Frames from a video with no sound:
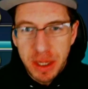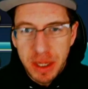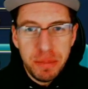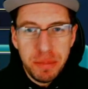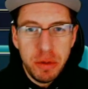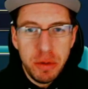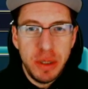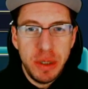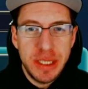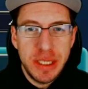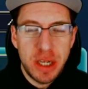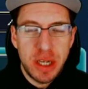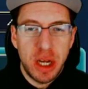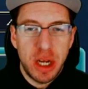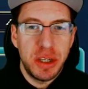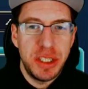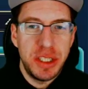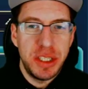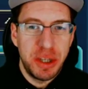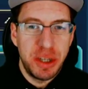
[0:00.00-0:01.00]
Moon is not
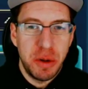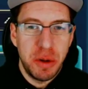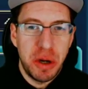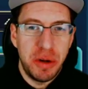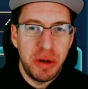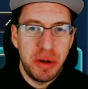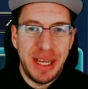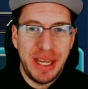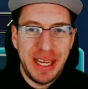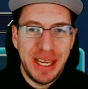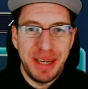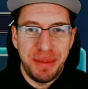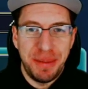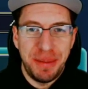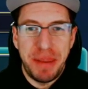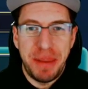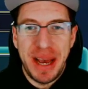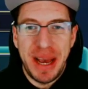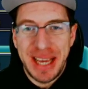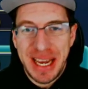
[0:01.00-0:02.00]
going to go out and
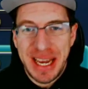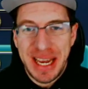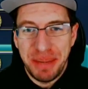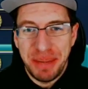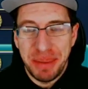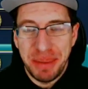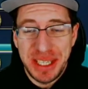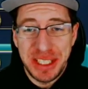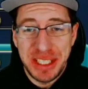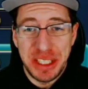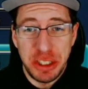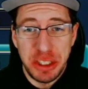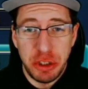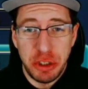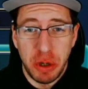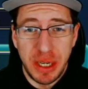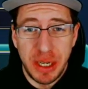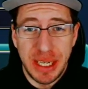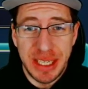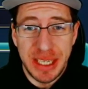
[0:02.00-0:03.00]
beg anybody to
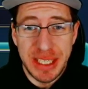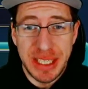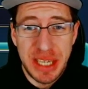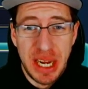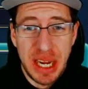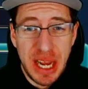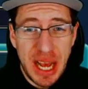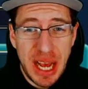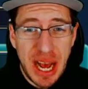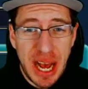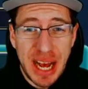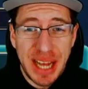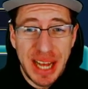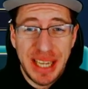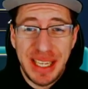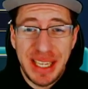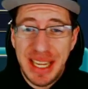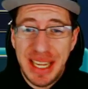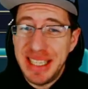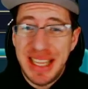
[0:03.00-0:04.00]
join us.
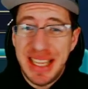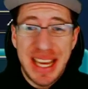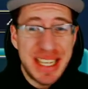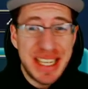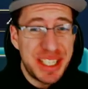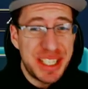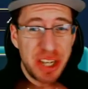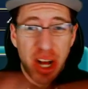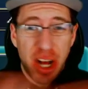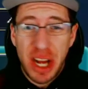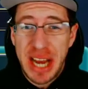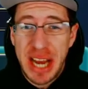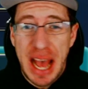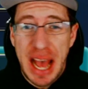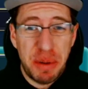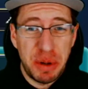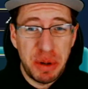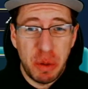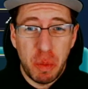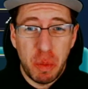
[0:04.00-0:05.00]
That's not
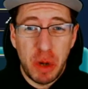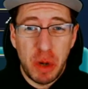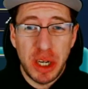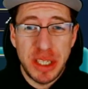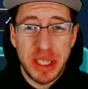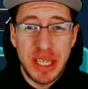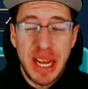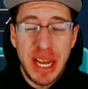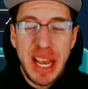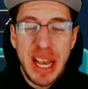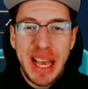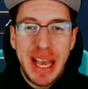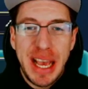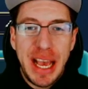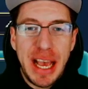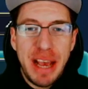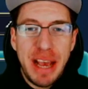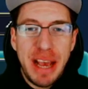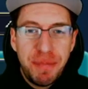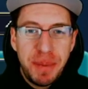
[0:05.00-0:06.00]
how it works.
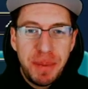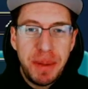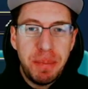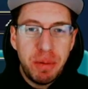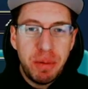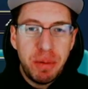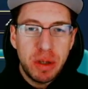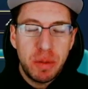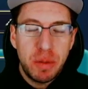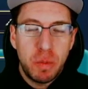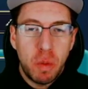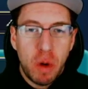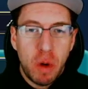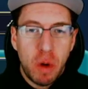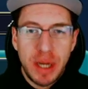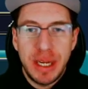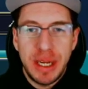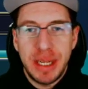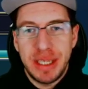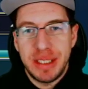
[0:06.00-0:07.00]
If people
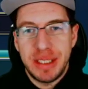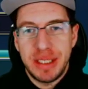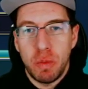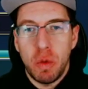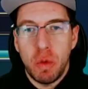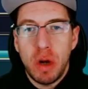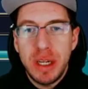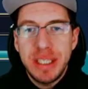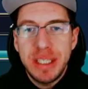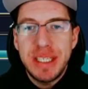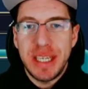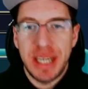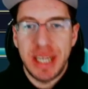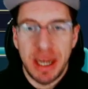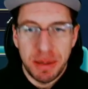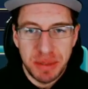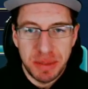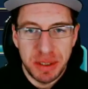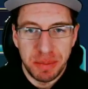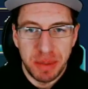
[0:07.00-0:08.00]
want to
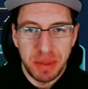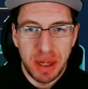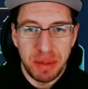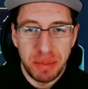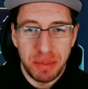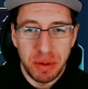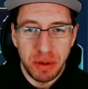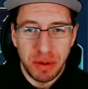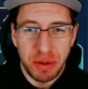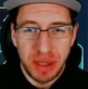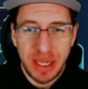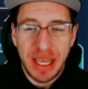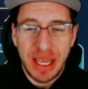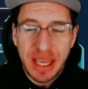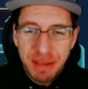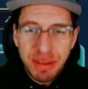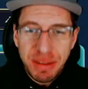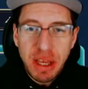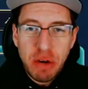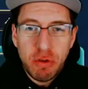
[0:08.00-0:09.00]
come to Blood Moon, like
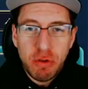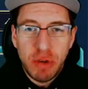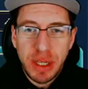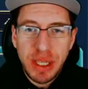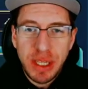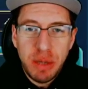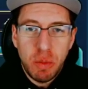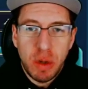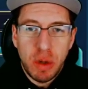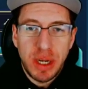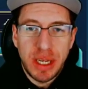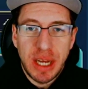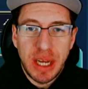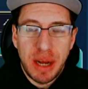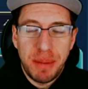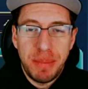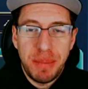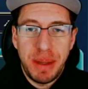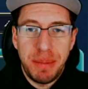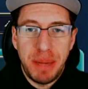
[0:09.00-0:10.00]
if they really want to
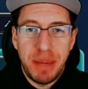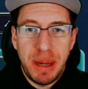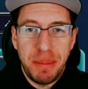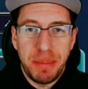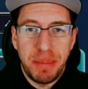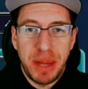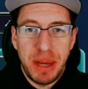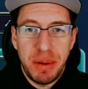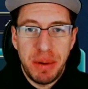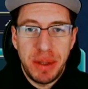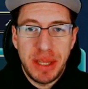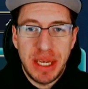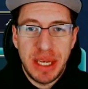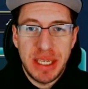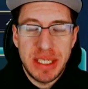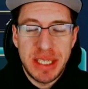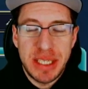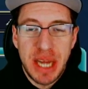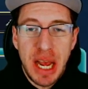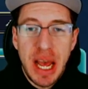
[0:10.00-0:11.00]
come and play with
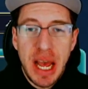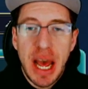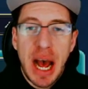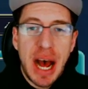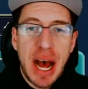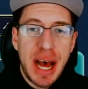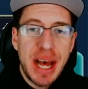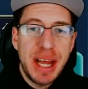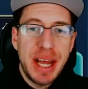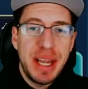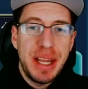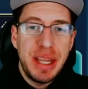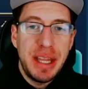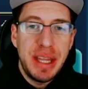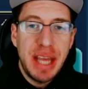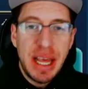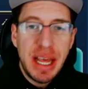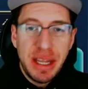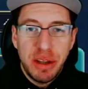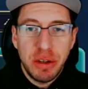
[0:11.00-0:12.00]
us,
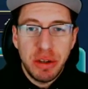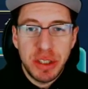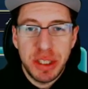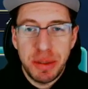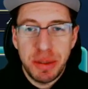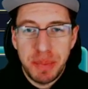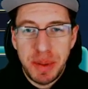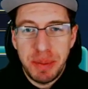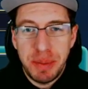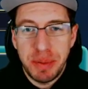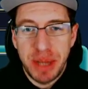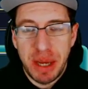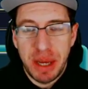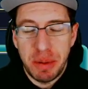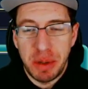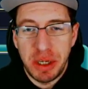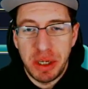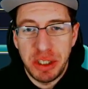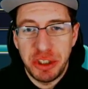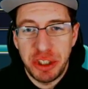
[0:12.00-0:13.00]
then those are the people that
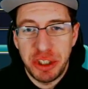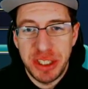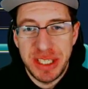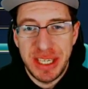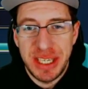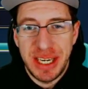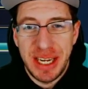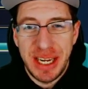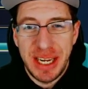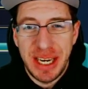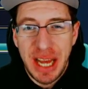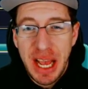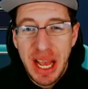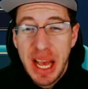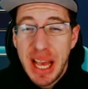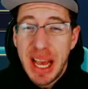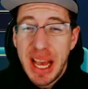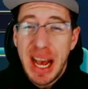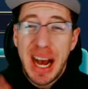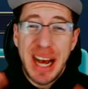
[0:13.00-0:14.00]
we're interested in.
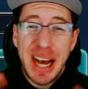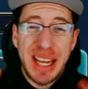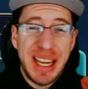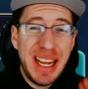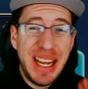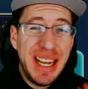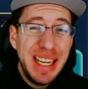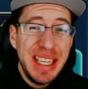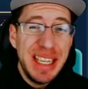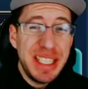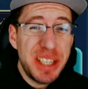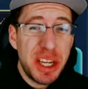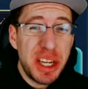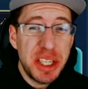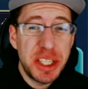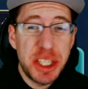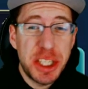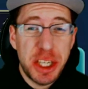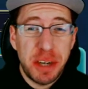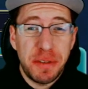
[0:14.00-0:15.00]
It is
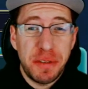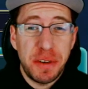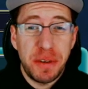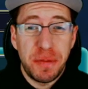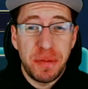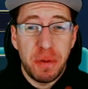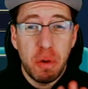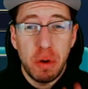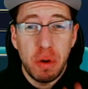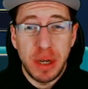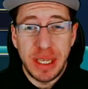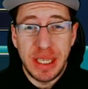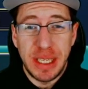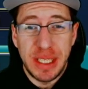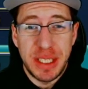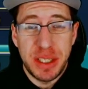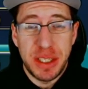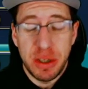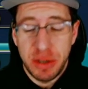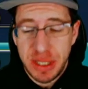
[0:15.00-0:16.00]
on server 40,
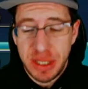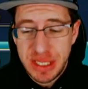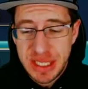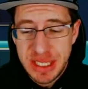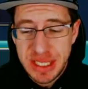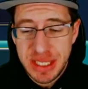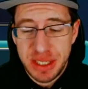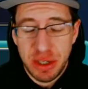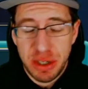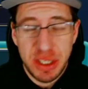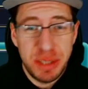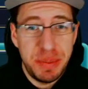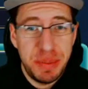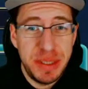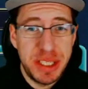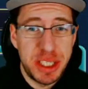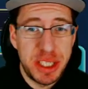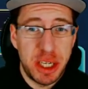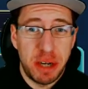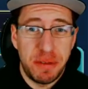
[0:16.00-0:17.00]
so this is going to be
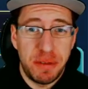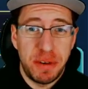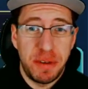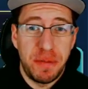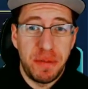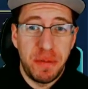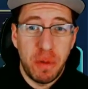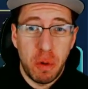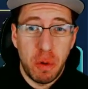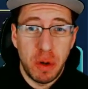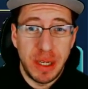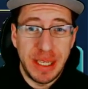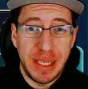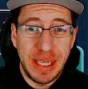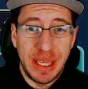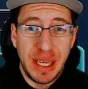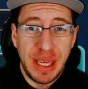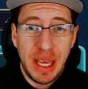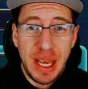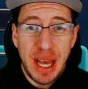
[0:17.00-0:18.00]
server
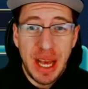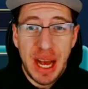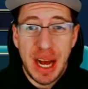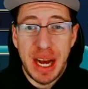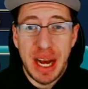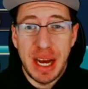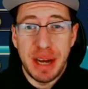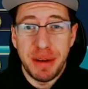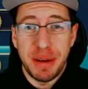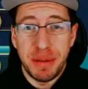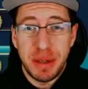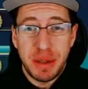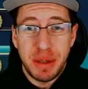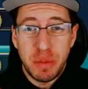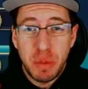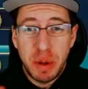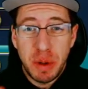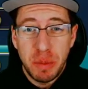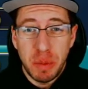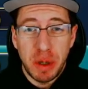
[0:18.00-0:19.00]
40
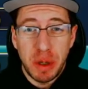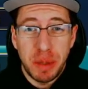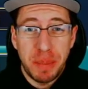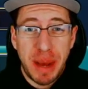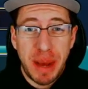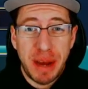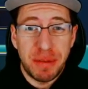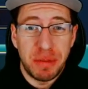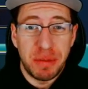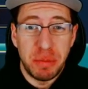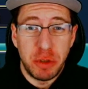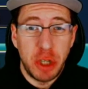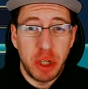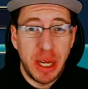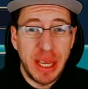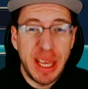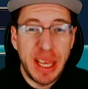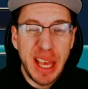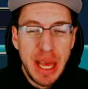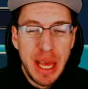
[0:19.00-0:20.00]
when we're back from
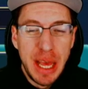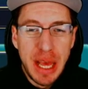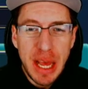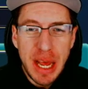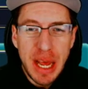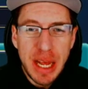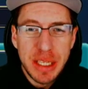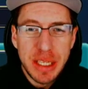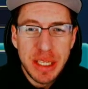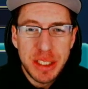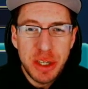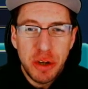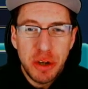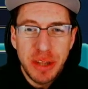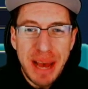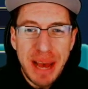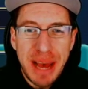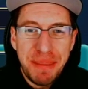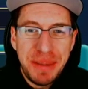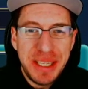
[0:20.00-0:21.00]
Drake. So
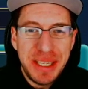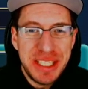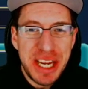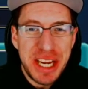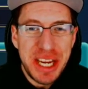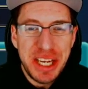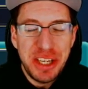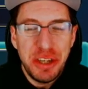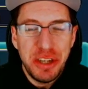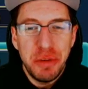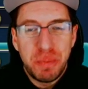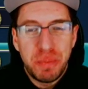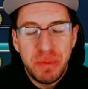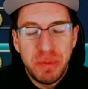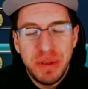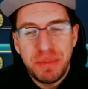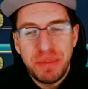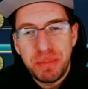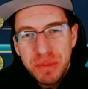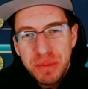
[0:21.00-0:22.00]
that being said,
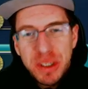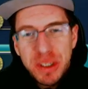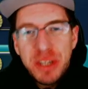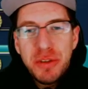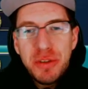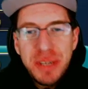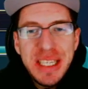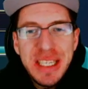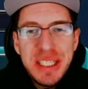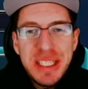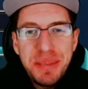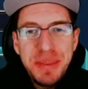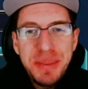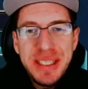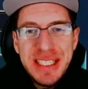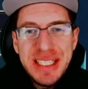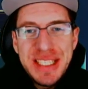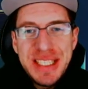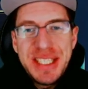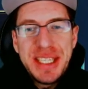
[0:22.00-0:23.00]
you need to be
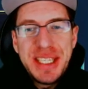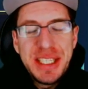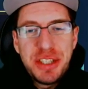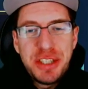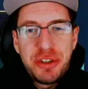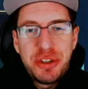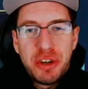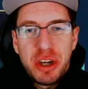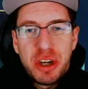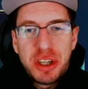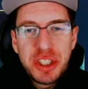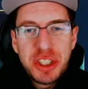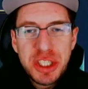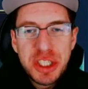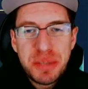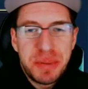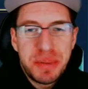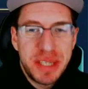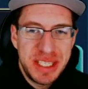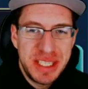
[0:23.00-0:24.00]
decently strong.
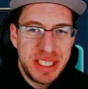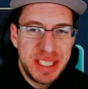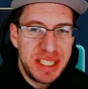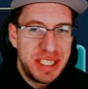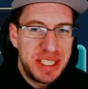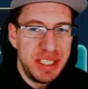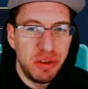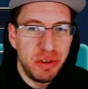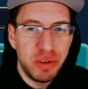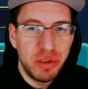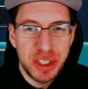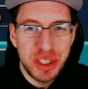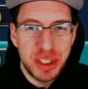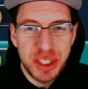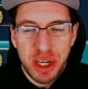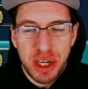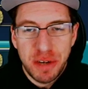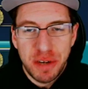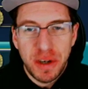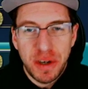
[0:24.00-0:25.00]
Just because it's an older
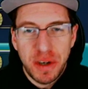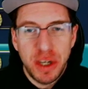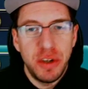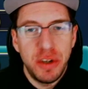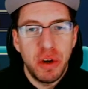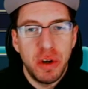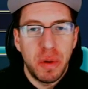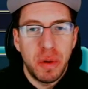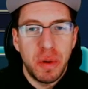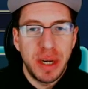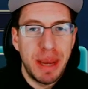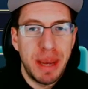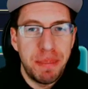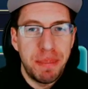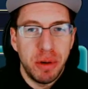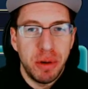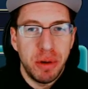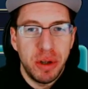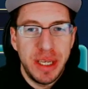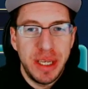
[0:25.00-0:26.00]
server, you don't want to get
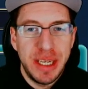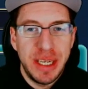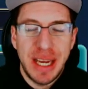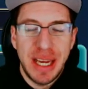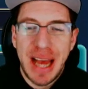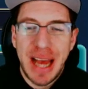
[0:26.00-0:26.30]
bullied.